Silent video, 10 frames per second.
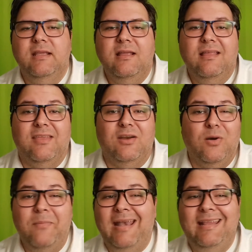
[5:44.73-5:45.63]
There are
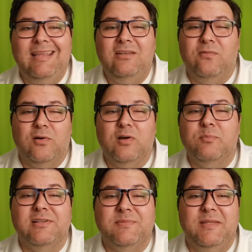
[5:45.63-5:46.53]
many
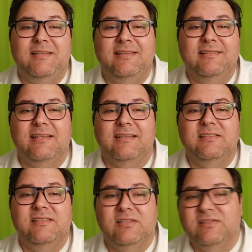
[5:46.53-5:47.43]
invertebrate species that,
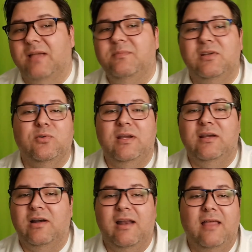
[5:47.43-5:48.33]
to some degree
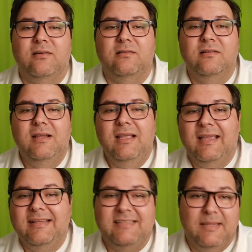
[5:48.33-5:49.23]
or another,
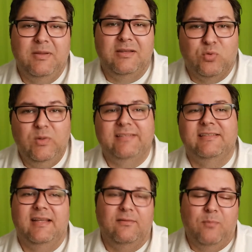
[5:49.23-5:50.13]
exhibit
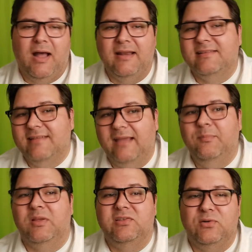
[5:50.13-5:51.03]
twisting of body
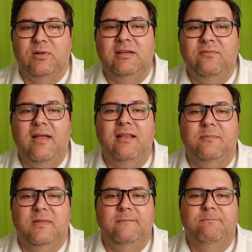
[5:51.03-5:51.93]
segments during
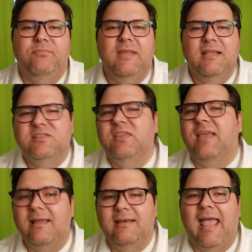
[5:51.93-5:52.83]
development. So
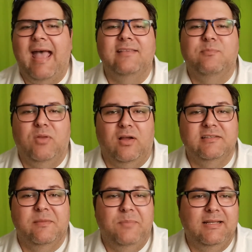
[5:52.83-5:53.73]
that adds
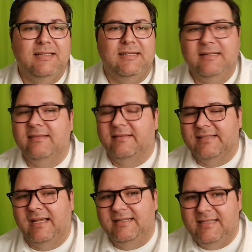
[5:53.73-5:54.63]
plausibility to this
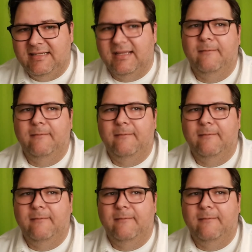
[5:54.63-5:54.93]
idea.